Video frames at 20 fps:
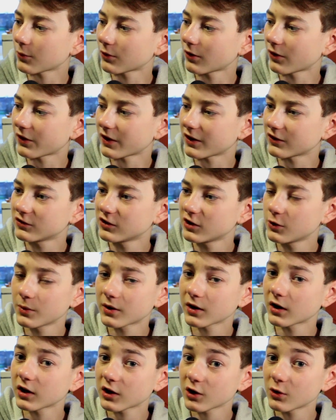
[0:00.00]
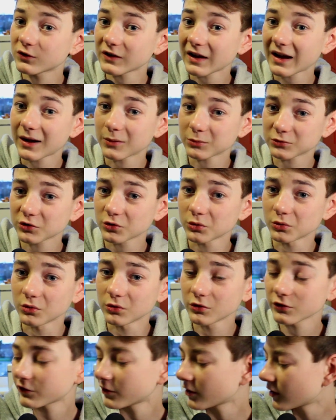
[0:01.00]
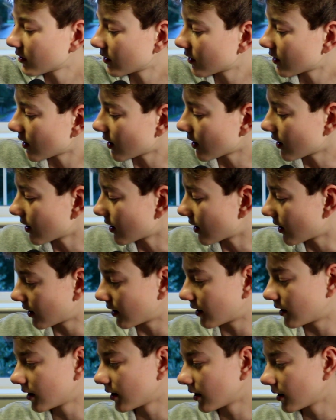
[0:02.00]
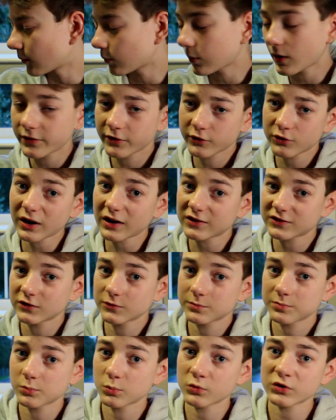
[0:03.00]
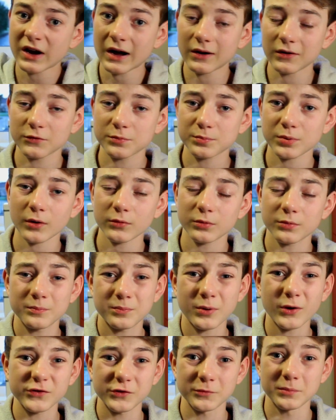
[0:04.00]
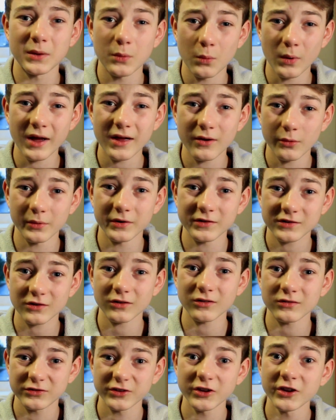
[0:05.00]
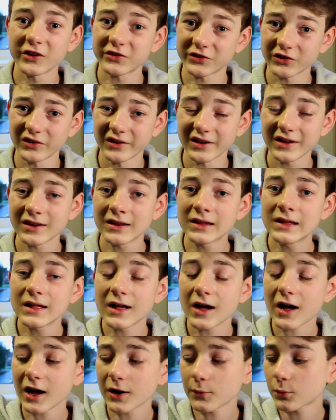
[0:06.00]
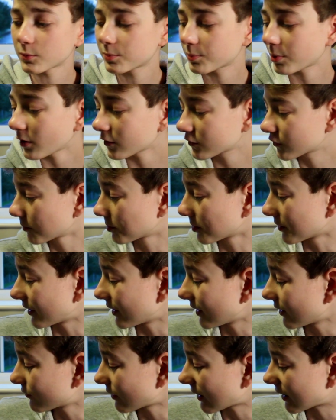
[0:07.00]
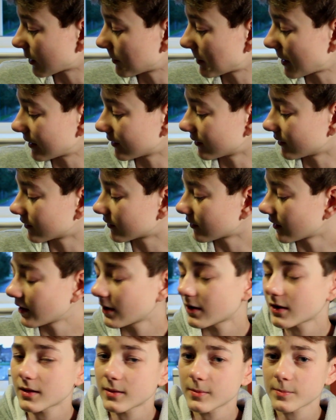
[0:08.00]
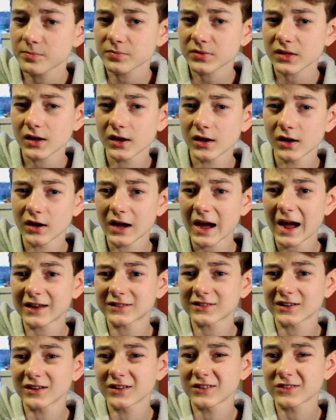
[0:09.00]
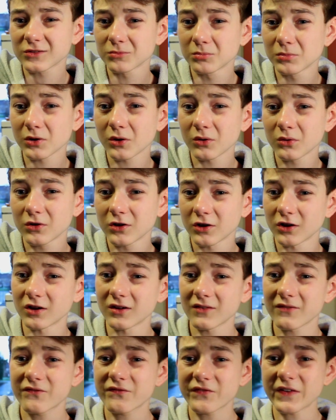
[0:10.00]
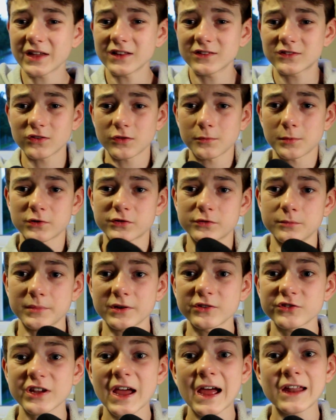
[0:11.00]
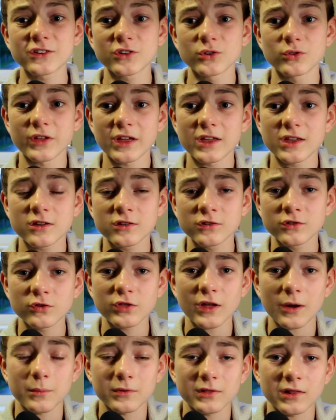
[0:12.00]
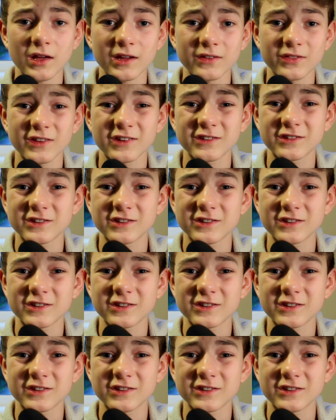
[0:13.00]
one of these and you were going to use it outdoors, where the ground is possibly wet or it's got dirt on it, I would possibly recommend adding some longer feet to the bottom, because you can do that. You can do that with like the